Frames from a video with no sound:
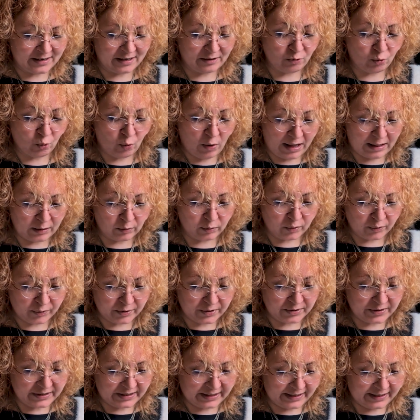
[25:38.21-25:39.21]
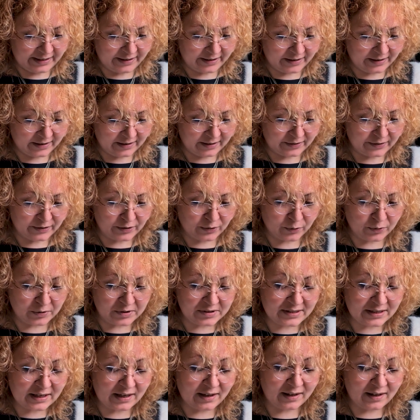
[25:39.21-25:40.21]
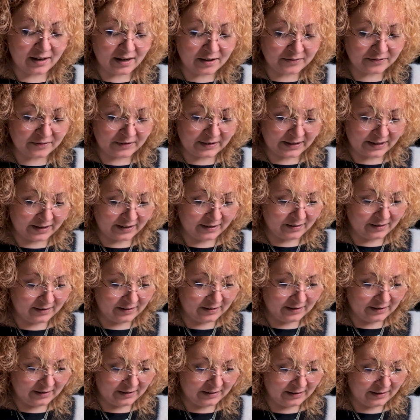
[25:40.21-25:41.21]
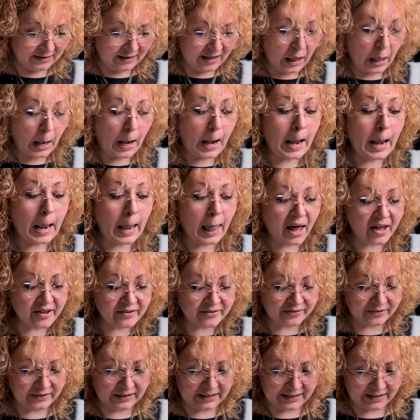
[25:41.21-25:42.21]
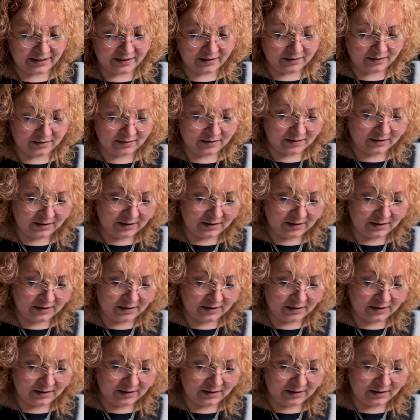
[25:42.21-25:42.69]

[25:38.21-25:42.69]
And while we were there, there was a lovely, lovely